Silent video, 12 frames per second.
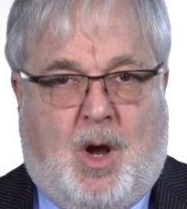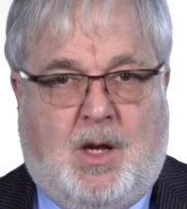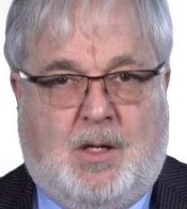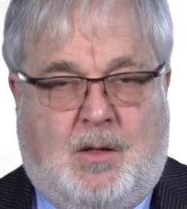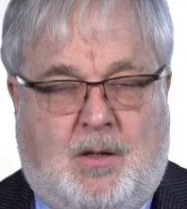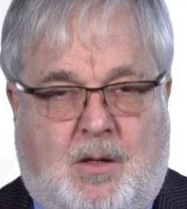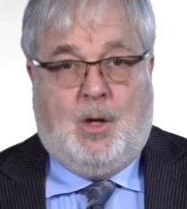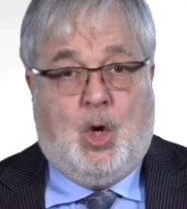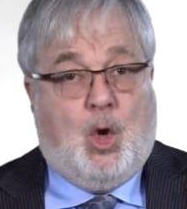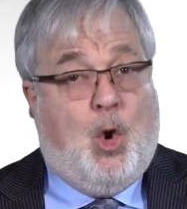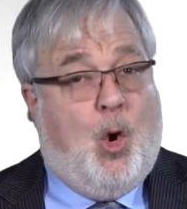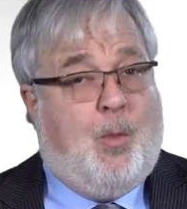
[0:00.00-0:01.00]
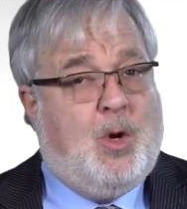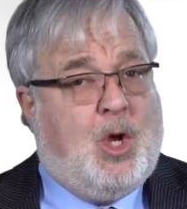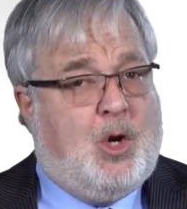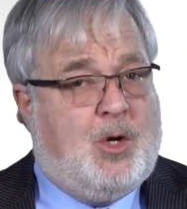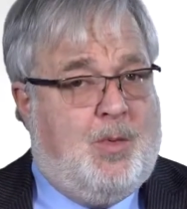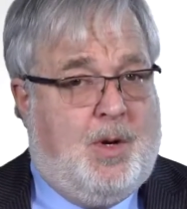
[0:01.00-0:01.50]
Prize. Corporate
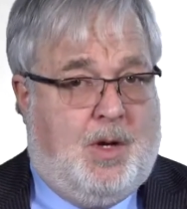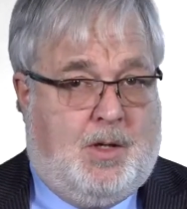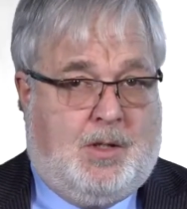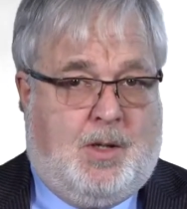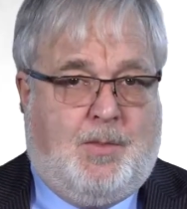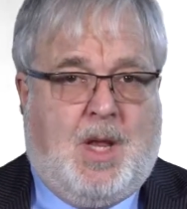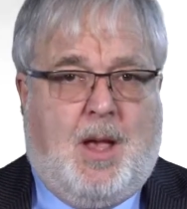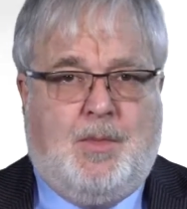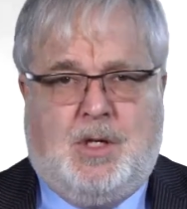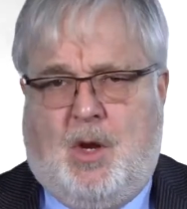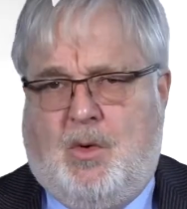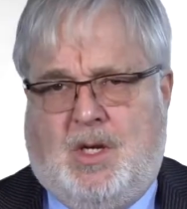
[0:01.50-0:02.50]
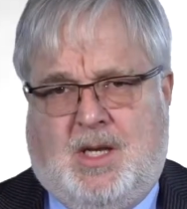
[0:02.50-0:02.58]
entrepreneurs, sometimes known